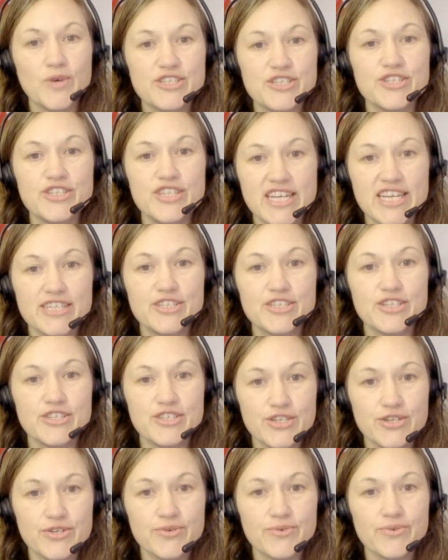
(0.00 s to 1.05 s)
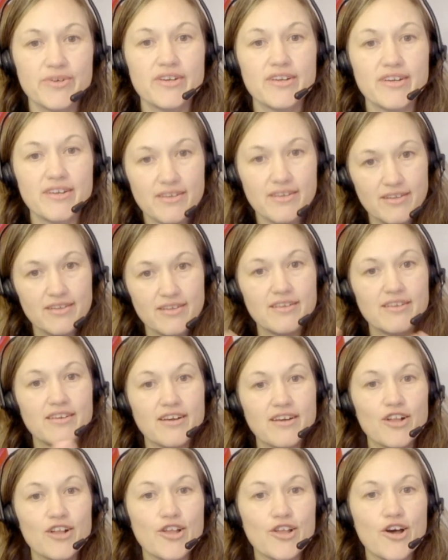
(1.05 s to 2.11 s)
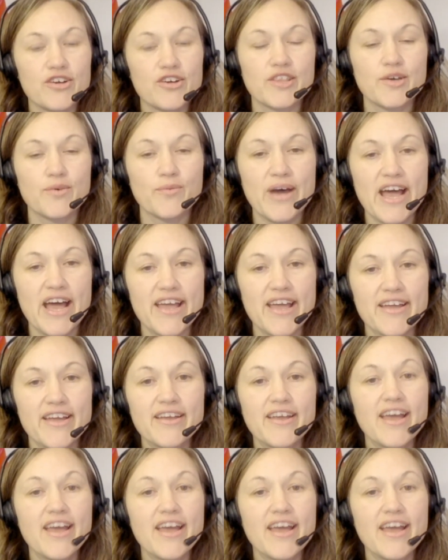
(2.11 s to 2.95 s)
you need to do along the way.